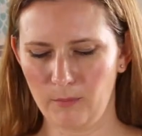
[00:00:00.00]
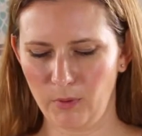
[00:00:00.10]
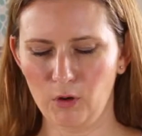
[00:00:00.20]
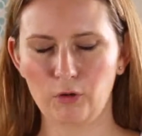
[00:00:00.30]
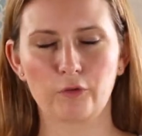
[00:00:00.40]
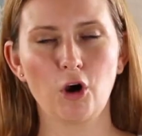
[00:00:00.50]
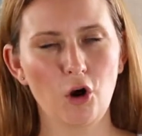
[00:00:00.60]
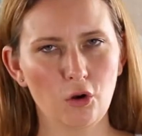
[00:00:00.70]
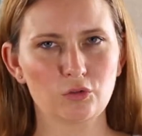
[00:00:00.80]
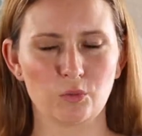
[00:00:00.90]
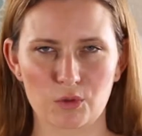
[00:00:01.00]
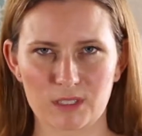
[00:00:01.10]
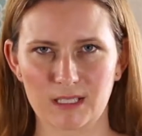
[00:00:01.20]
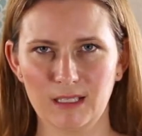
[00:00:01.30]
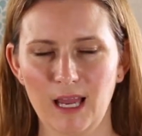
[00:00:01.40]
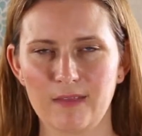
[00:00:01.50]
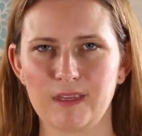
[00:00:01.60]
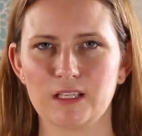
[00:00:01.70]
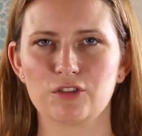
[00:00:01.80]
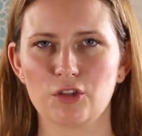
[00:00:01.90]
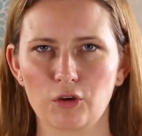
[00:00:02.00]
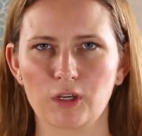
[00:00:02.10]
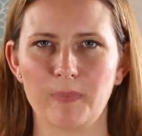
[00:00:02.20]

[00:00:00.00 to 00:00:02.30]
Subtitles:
bowl of cold water and then soak